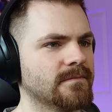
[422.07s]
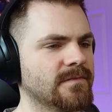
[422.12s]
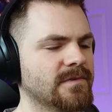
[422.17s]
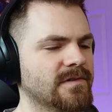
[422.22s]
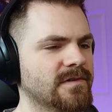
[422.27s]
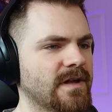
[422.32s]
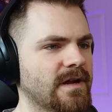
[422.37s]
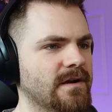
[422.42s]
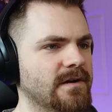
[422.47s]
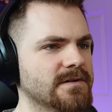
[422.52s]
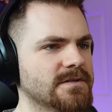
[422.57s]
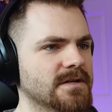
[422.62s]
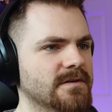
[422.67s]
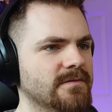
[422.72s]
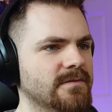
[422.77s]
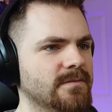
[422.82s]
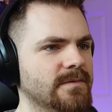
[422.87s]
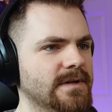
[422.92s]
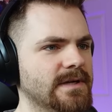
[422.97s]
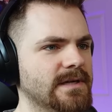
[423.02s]
stare at each
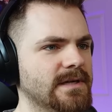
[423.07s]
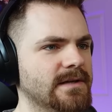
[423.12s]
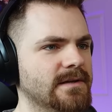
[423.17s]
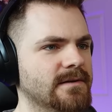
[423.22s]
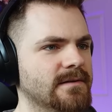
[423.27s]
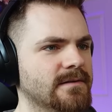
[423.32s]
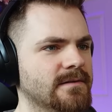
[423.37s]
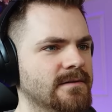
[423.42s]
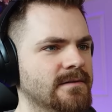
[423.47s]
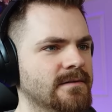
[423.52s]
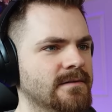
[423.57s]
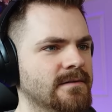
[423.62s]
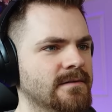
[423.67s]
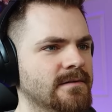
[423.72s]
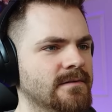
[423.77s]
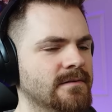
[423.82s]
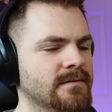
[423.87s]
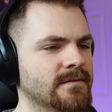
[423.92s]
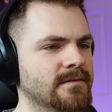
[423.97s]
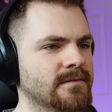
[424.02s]
other weirdly.
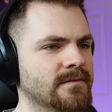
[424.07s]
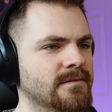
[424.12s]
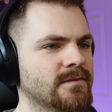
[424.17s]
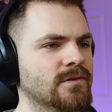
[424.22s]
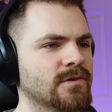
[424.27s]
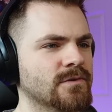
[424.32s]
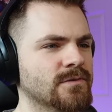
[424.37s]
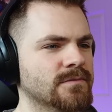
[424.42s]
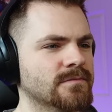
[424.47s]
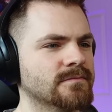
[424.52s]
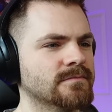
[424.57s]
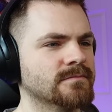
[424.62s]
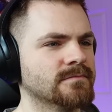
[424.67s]
That's cool.